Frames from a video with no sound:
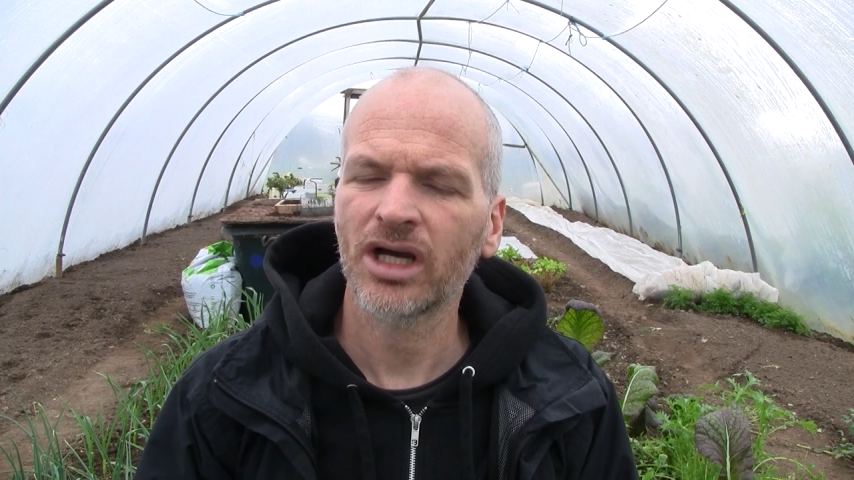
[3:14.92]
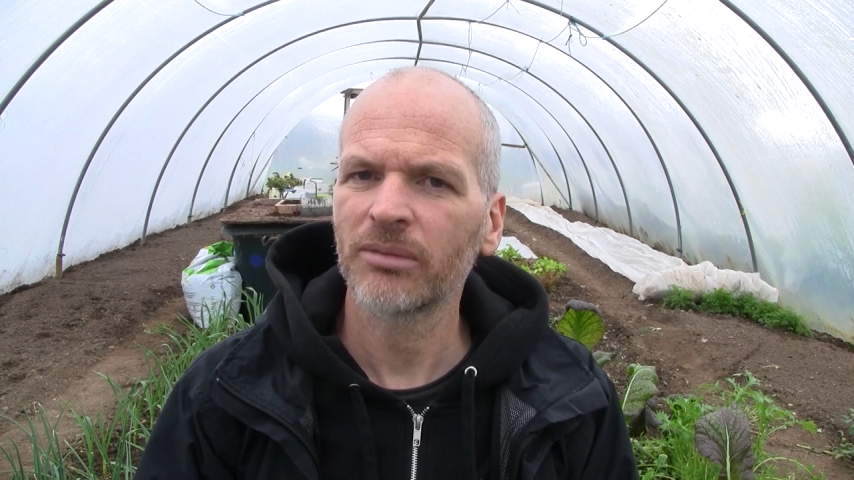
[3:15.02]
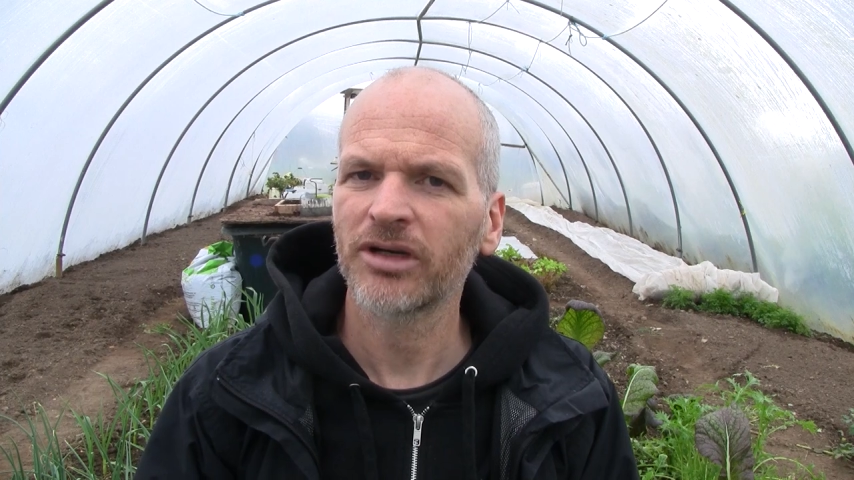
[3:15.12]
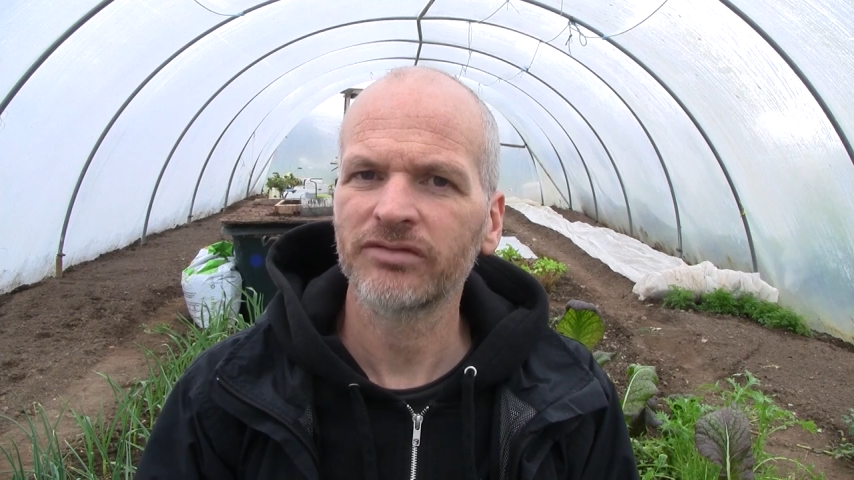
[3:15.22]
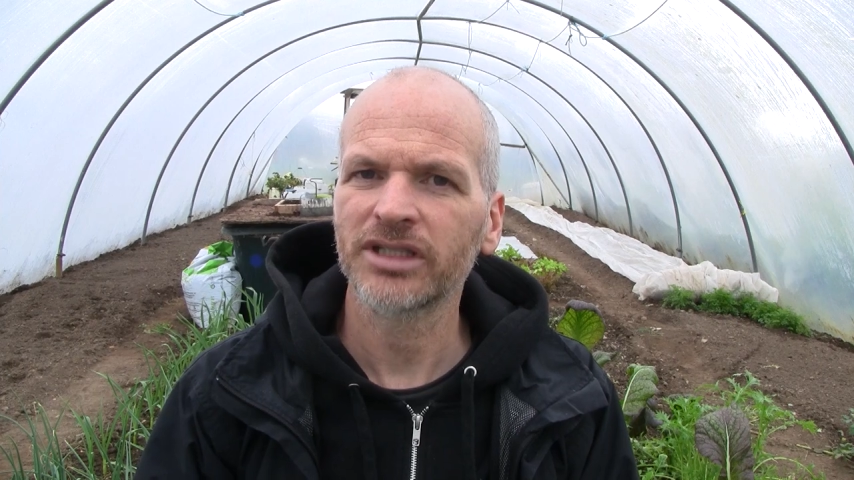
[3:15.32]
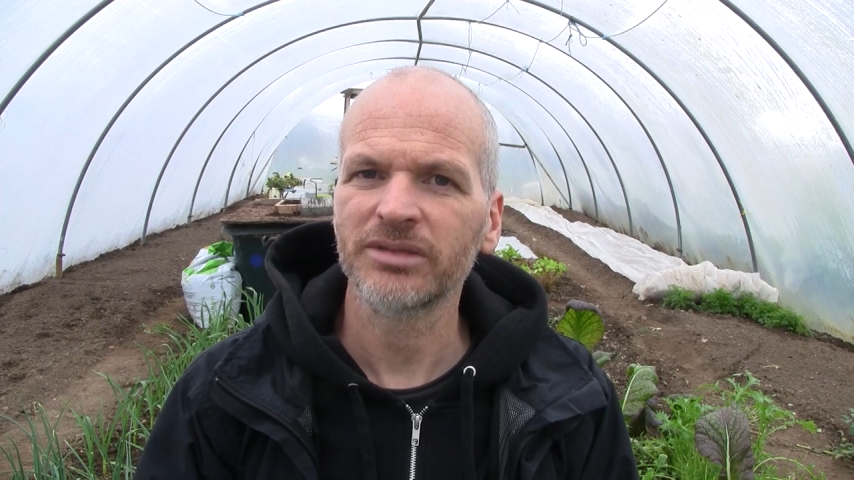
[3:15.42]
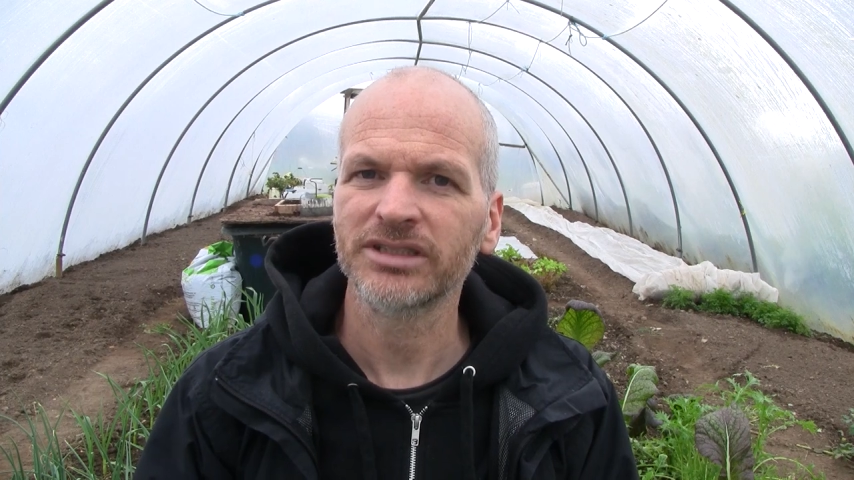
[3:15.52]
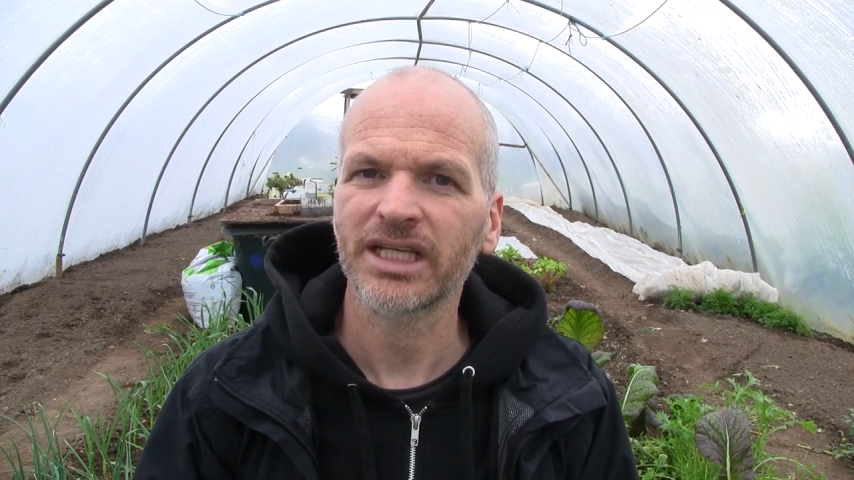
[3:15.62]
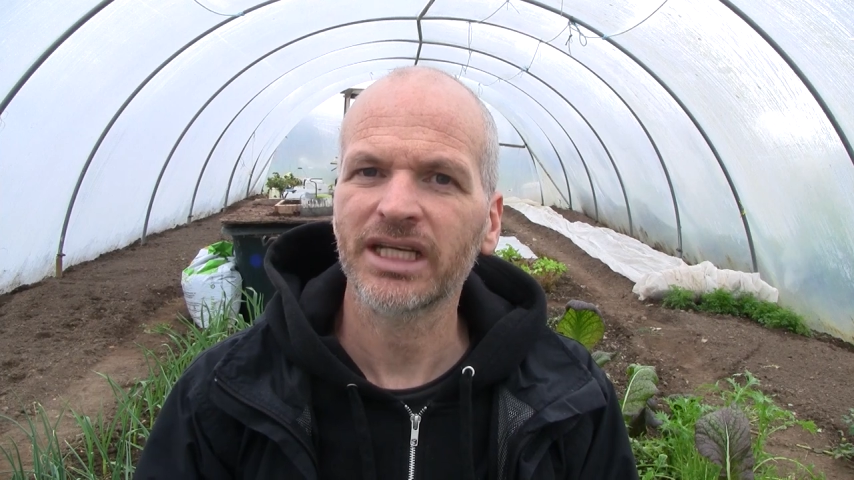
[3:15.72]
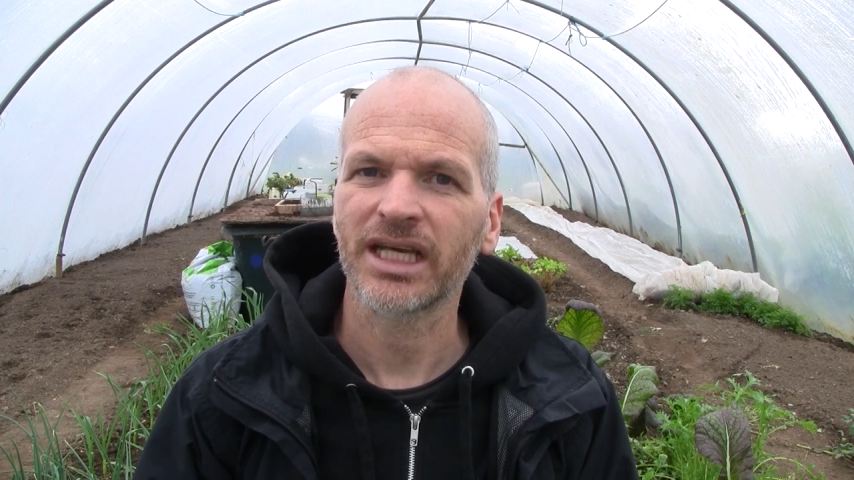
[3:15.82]
job of double
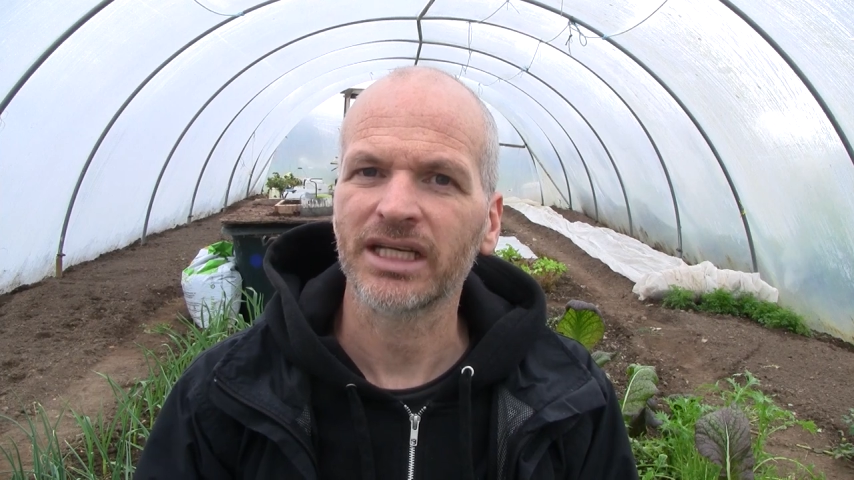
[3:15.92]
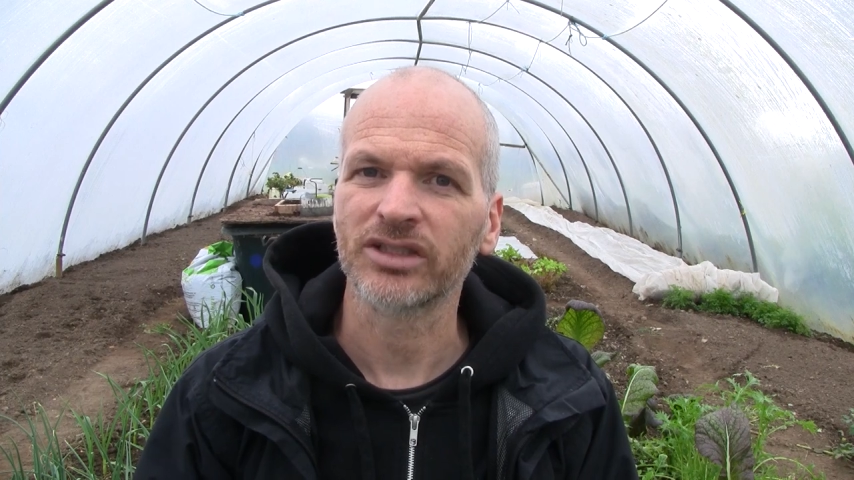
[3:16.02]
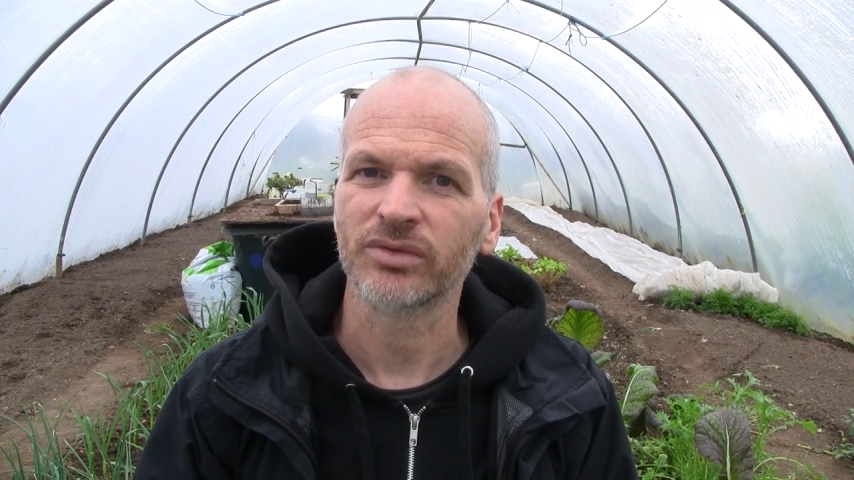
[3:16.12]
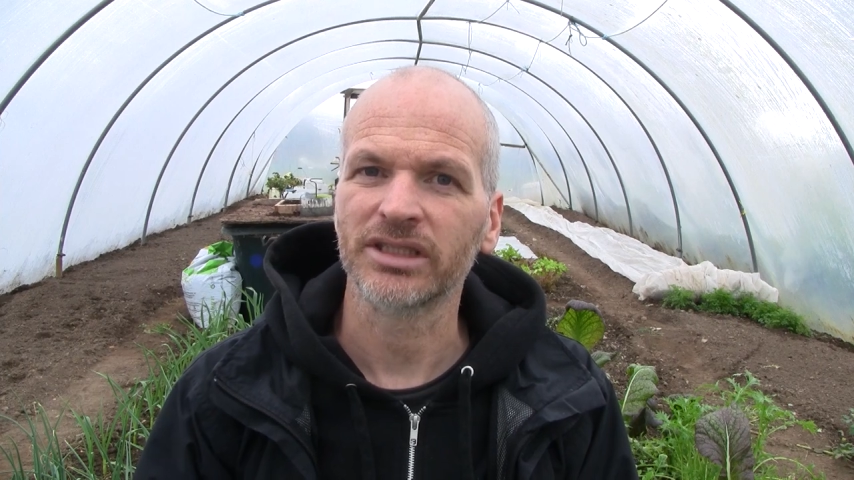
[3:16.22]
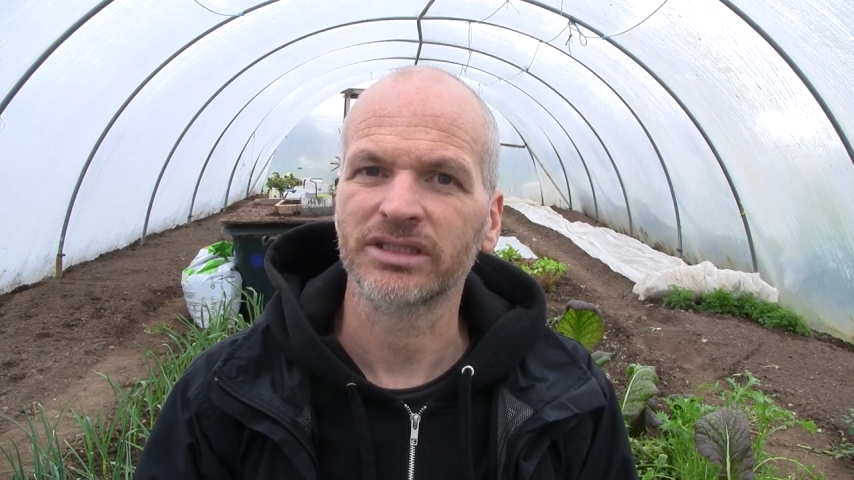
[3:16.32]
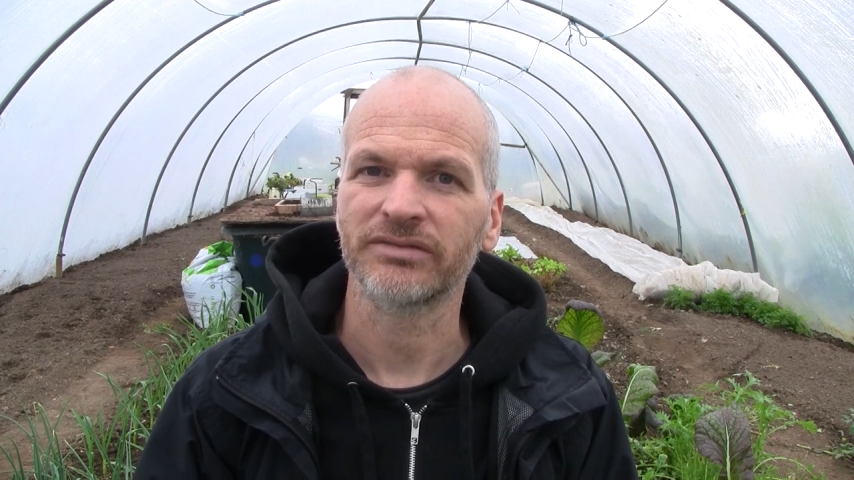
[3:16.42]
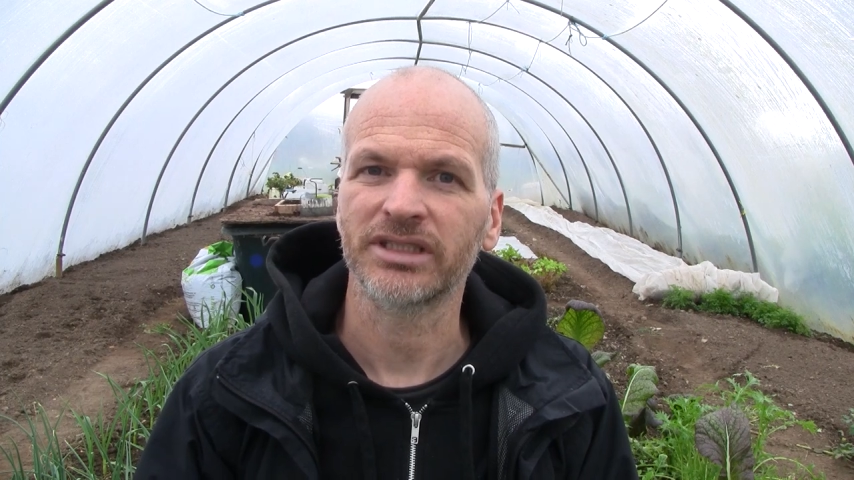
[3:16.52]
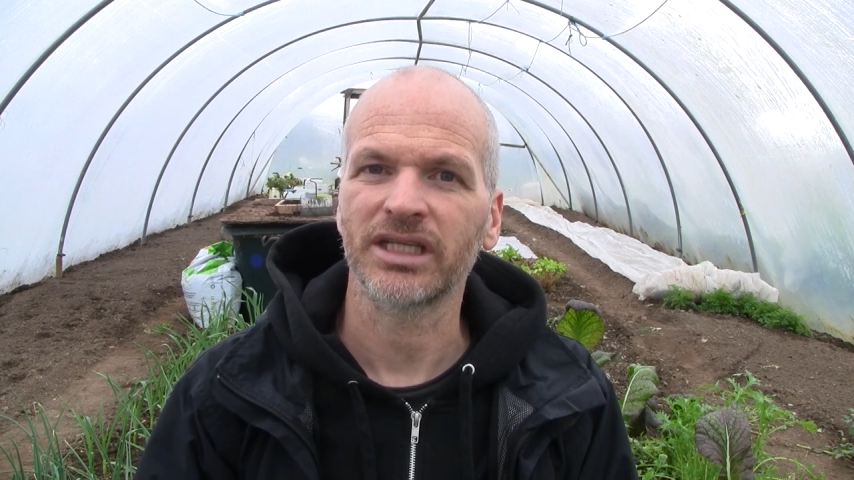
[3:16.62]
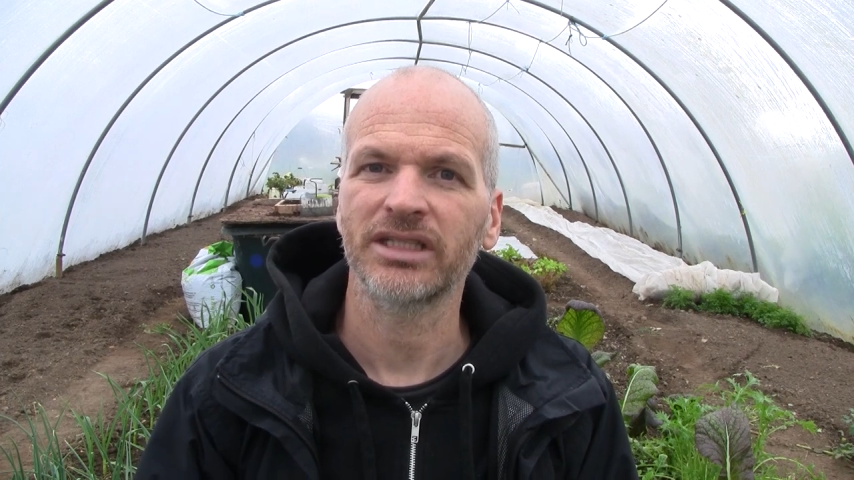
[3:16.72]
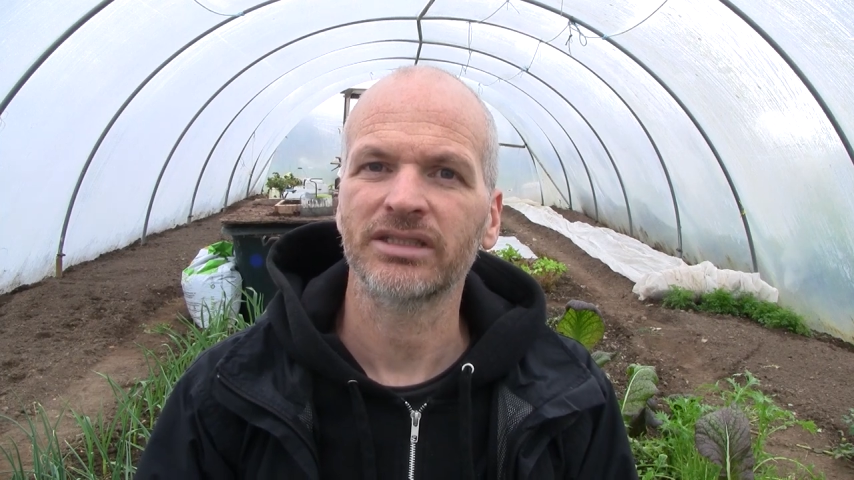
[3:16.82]
digging is
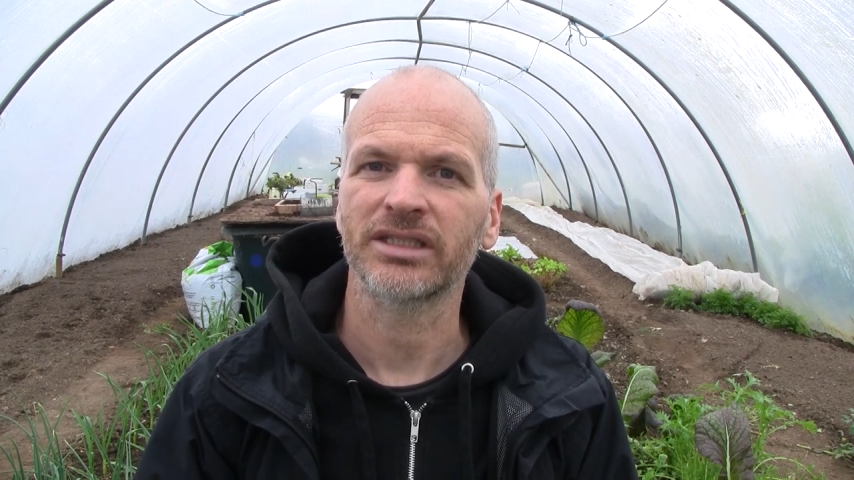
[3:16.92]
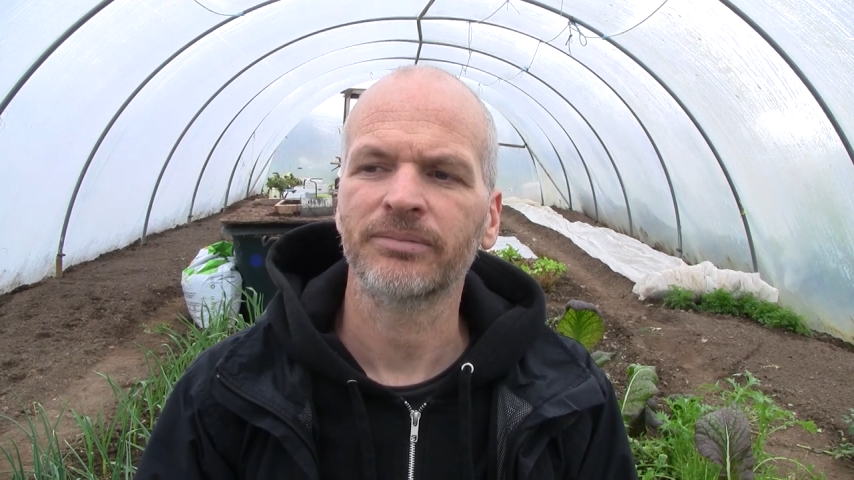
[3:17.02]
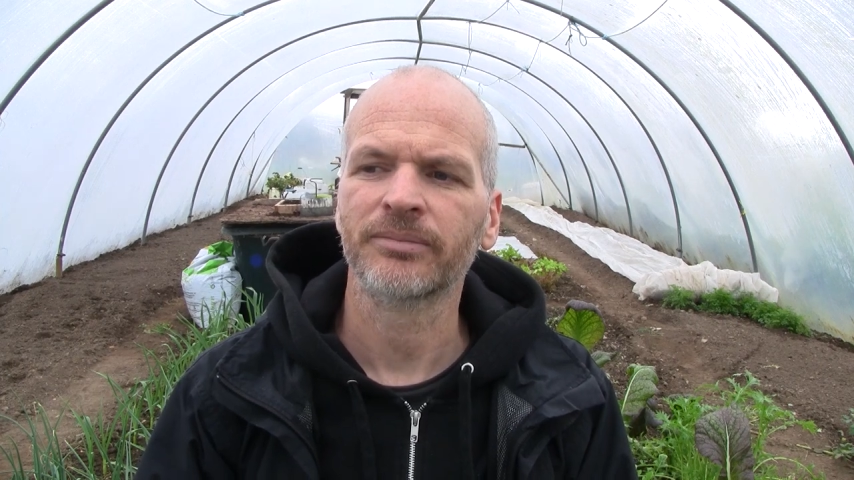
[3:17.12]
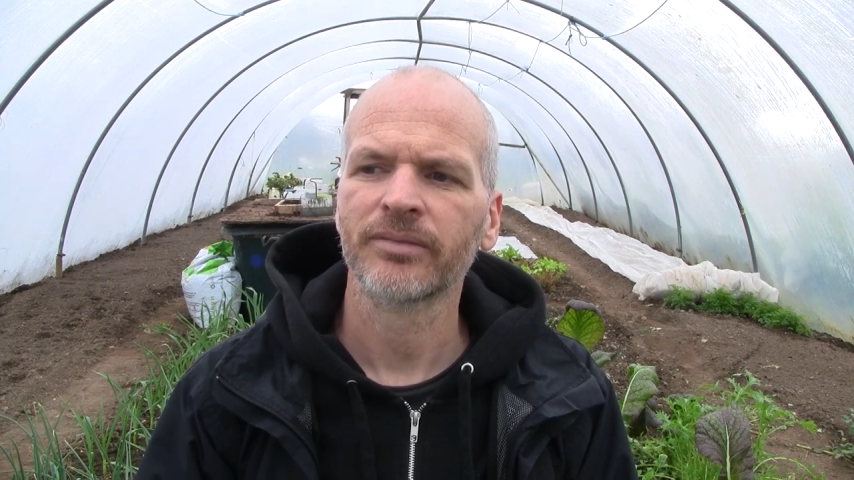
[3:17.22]
relatively easy.